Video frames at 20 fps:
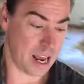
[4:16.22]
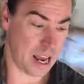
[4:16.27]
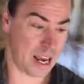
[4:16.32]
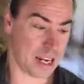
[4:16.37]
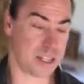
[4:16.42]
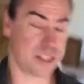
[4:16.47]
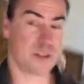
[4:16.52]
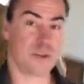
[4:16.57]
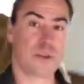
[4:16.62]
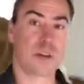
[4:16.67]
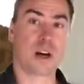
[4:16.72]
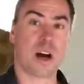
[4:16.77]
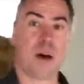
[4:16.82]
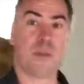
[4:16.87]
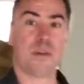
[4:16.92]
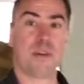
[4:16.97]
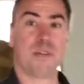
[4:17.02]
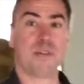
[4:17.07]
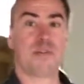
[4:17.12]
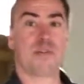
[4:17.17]
As you
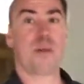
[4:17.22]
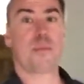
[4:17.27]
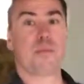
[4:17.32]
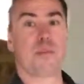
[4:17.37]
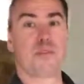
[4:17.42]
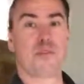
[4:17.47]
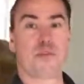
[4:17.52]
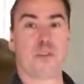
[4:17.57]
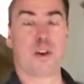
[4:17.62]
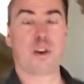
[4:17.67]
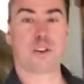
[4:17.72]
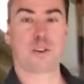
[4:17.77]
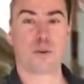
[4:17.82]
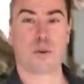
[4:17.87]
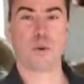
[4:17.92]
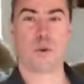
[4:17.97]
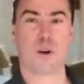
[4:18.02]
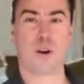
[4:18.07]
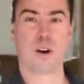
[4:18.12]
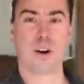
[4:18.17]
come in from the front
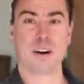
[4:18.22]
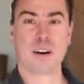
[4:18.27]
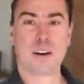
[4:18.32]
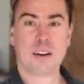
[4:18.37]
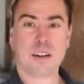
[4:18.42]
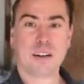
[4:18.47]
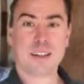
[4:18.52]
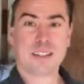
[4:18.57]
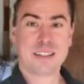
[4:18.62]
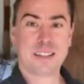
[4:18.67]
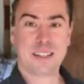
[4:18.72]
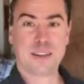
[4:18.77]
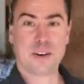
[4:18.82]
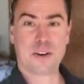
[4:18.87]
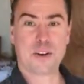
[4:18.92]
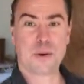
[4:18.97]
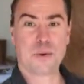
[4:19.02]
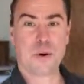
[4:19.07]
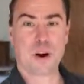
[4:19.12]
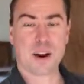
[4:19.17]
door,
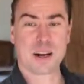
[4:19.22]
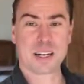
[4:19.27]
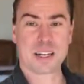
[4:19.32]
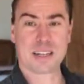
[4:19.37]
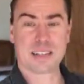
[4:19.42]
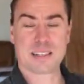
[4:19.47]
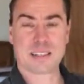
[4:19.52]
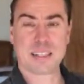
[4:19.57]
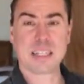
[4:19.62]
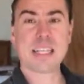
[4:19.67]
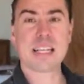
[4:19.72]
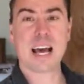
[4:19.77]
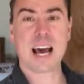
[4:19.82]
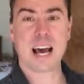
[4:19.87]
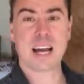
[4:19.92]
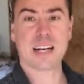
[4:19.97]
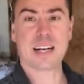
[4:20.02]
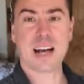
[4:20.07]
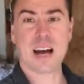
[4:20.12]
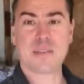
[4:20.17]
you are going to see
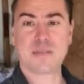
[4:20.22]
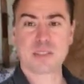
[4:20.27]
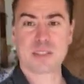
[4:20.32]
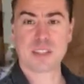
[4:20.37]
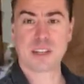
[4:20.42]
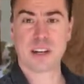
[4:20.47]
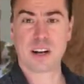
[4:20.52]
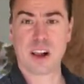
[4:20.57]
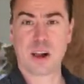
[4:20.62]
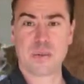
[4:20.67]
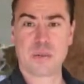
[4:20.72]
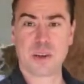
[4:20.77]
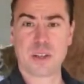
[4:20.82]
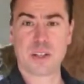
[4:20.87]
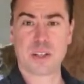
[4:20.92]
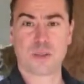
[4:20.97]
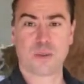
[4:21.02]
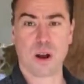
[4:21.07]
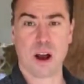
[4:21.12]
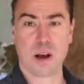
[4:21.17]
that. Obviously, it'll all be
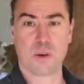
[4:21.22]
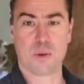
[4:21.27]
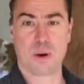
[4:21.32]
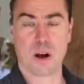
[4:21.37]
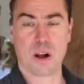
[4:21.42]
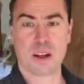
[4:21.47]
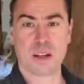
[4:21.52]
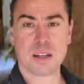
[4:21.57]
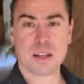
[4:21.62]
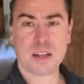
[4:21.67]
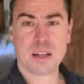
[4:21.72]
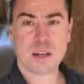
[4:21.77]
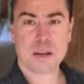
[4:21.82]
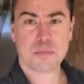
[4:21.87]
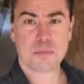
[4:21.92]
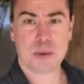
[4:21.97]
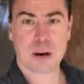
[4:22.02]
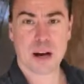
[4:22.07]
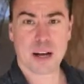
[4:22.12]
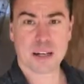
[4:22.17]
in drywall,
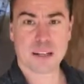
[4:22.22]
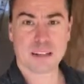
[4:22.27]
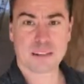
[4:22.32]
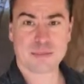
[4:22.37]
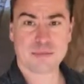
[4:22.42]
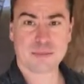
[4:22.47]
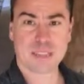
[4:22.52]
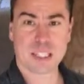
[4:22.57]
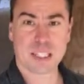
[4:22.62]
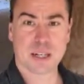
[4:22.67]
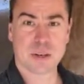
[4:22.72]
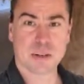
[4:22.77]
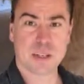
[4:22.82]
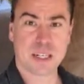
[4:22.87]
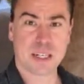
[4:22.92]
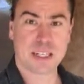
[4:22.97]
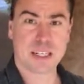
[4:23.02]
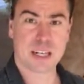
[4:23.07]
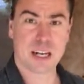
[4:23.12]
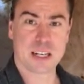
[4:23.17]
but
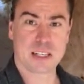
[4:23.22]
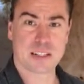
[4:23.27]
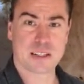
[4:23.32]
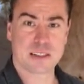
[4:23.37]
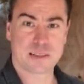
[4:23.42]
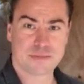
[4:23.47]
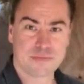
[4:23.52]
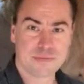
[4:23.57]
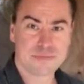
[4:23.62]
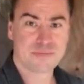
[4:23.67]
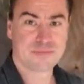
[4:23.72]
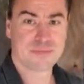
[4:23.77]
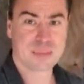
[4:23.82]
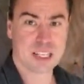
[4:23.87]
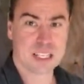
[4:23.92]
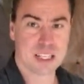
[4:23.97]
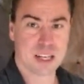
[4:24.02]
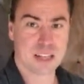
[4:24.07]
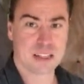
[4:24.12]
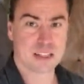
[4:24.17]
it does
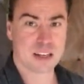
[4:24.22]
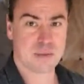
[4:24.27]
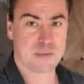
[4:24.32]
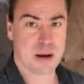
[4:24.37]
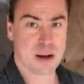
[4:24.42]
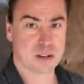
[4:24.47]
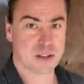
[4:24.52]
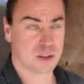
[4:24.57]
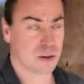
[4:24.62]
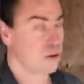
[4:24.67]
come out.